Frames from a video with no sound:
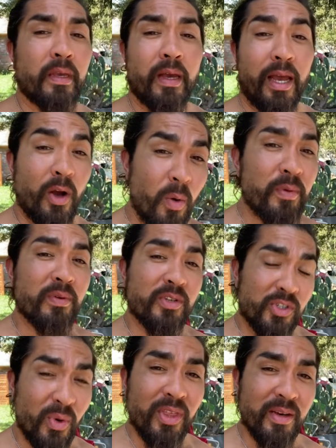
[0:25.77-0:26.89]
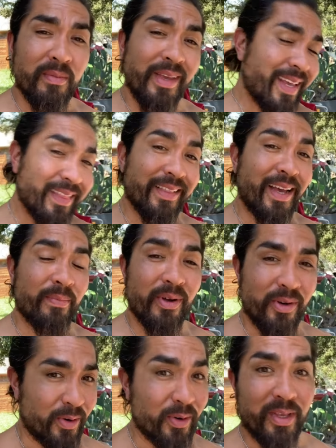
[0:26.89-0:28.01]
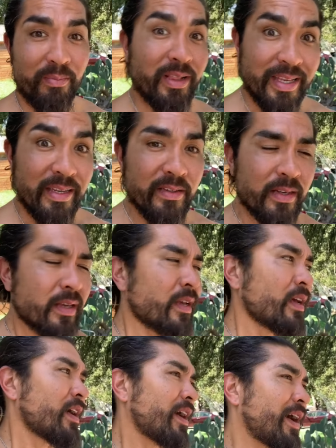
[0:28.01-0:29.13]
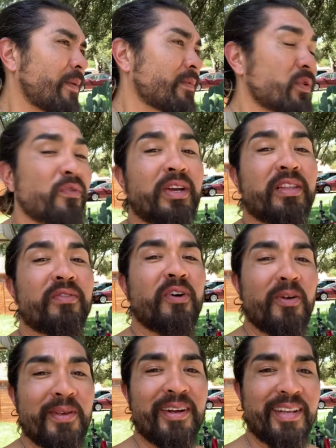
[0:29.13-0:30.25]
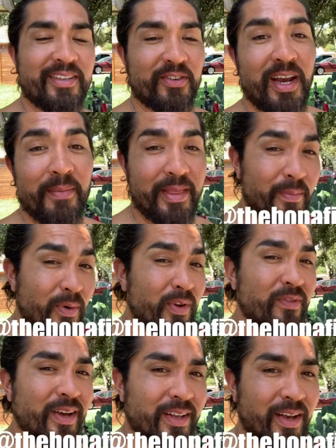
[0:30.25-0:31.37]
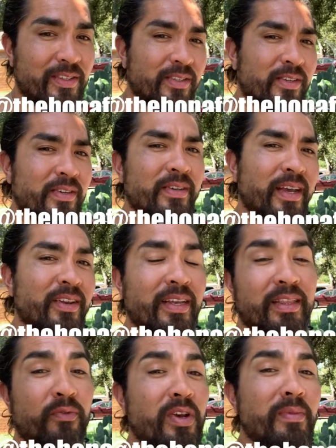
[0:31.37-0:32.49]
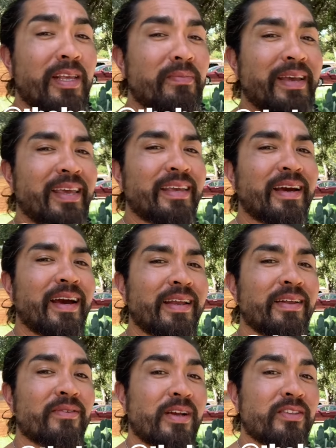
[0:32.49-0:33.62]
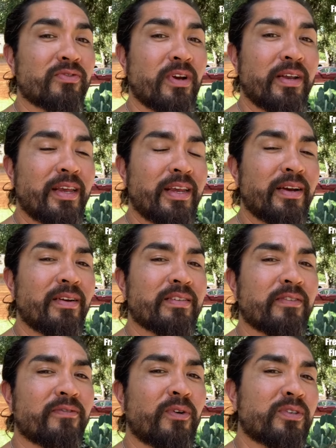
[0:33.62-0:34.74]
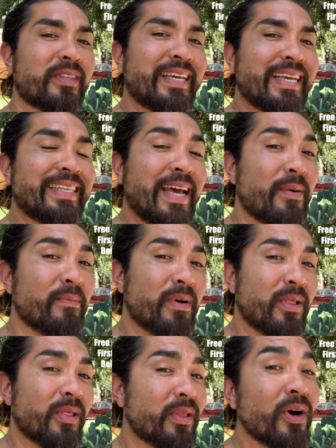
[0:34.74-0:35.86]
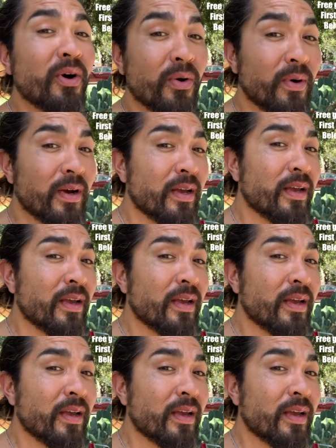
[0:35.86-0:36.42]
I hope you enjoy them. Hit the like button early, please. Don't forget to follow me on Instagram at the Bonafide Hustler, and you get the free money making guide right here. It's the first link down below.